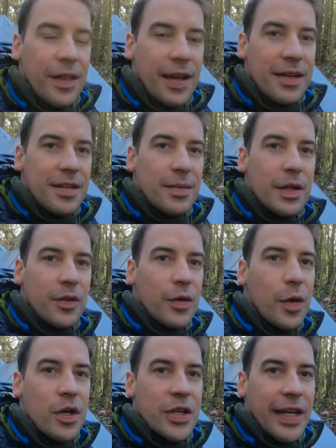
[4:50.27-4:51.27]
Thanks so much for
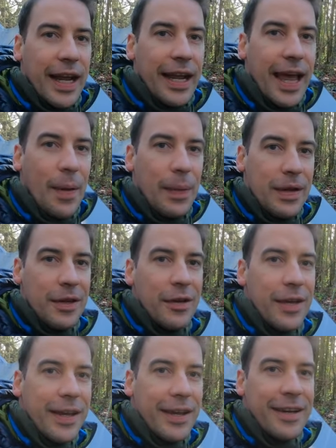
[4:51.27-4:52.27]
watching, and Happy New
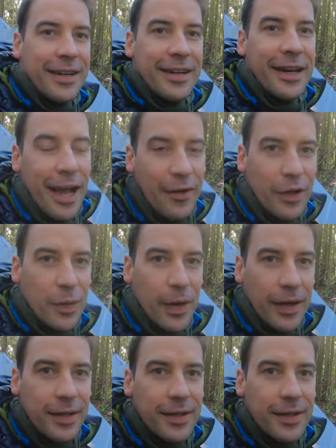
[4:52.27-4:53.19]
Year. Have a good one.